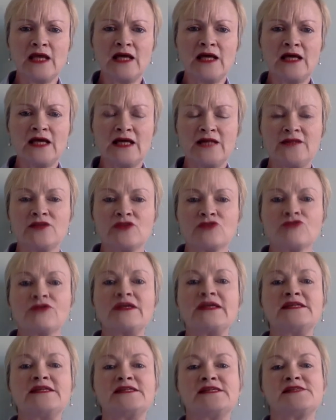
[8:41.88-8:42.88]
And the
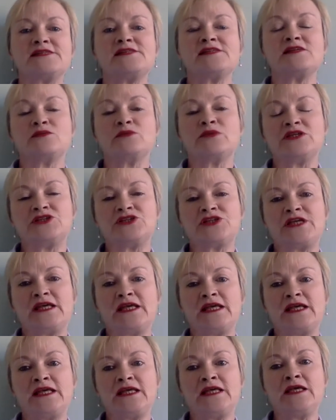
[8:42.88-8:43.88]
three indicia which
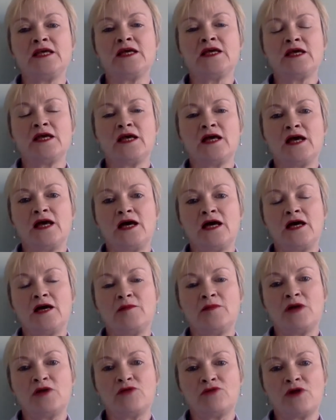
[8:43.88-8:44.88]
he
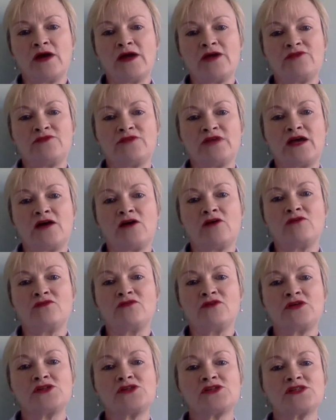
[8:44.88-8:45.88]
arrived at are,
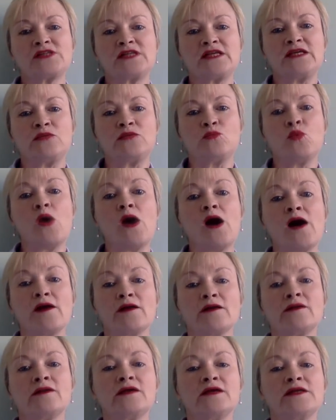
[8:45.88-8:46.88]
firstly,
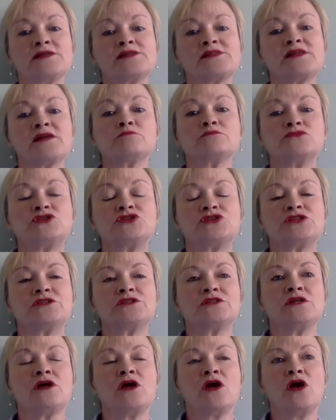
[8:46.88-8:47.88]
one, an
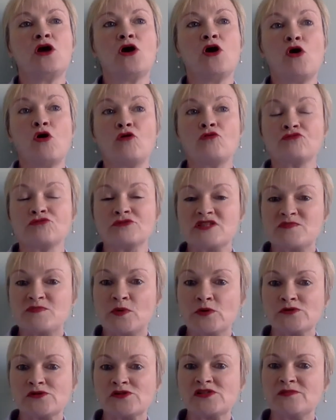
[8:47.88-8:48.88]
assumption of
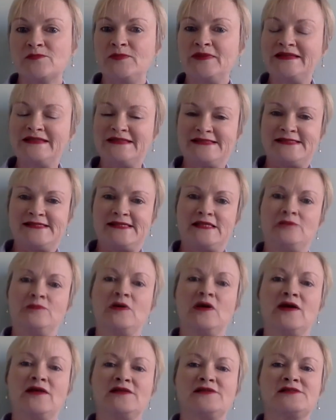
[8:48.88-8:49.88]
responsibility
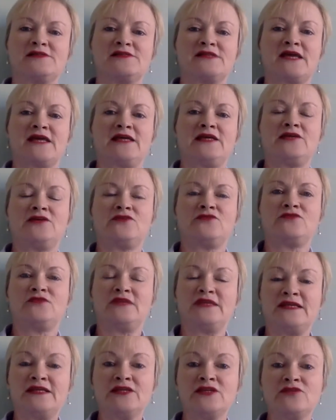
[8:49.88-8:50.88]
by the state for
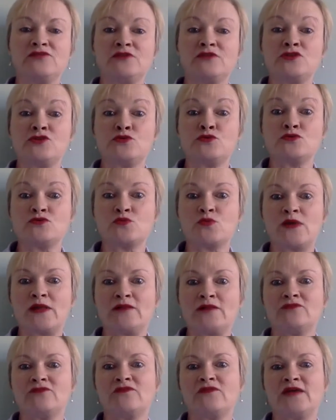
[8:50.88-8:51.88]
the individual's
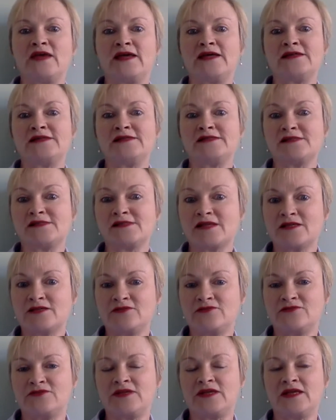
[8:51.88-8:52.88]
welfare and
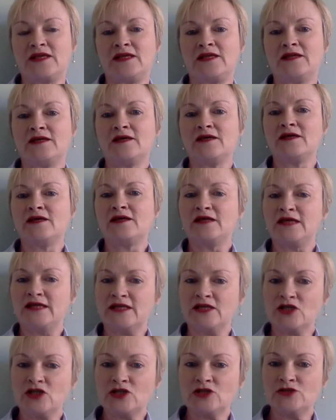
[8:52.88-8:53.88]
safety,
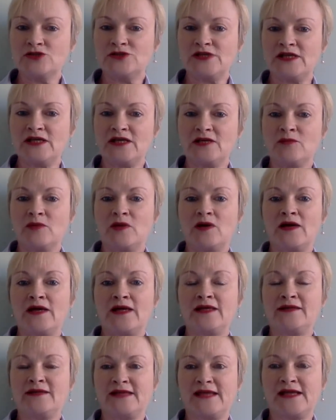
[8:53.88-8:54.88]
including
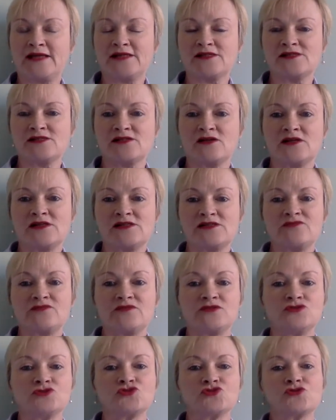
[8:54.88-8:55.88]
by the exercise of
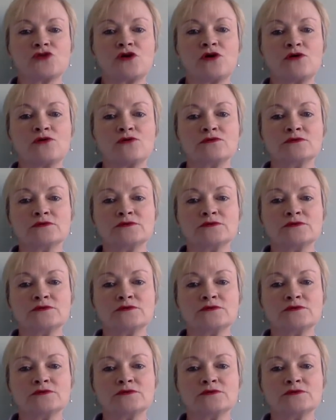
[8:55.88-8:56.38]
control.